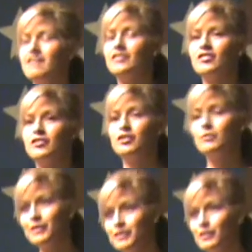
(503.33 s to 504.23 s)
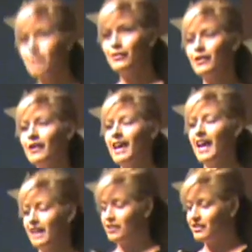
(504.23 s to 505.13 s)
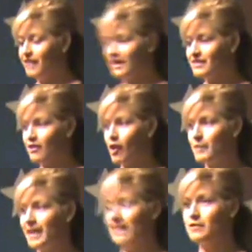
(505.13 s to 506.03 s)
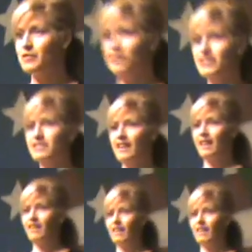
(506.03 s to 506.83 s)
So she brings it over, and she lays it on me, and it was just like